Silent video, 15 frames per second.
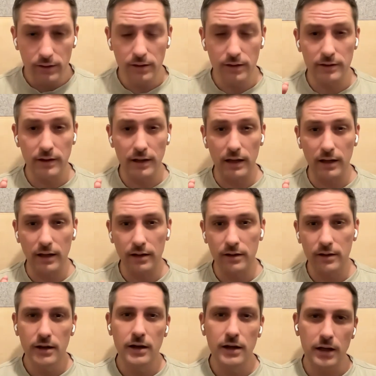the
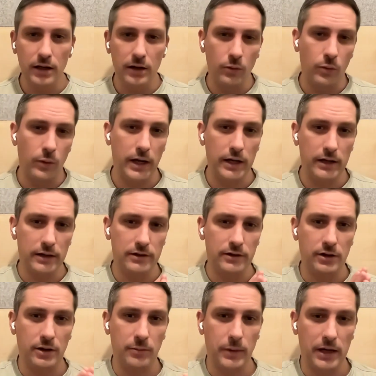data in a way that
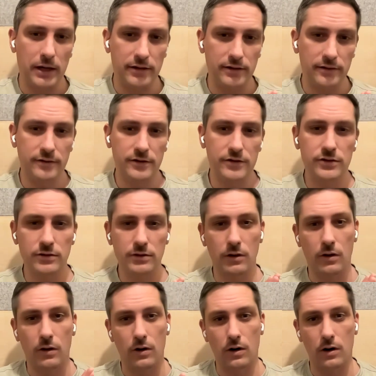you can make a
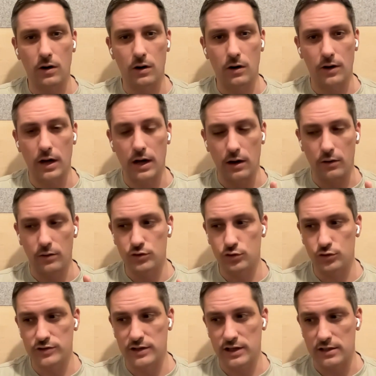decision on how
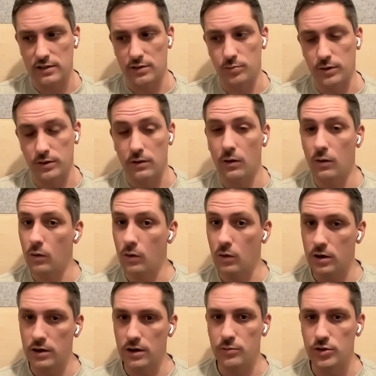to set a bid,
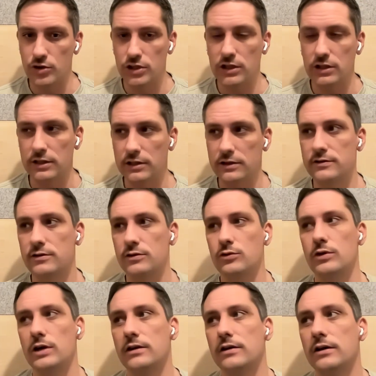or a machine needs to
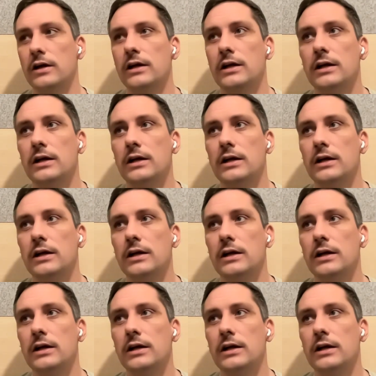do that.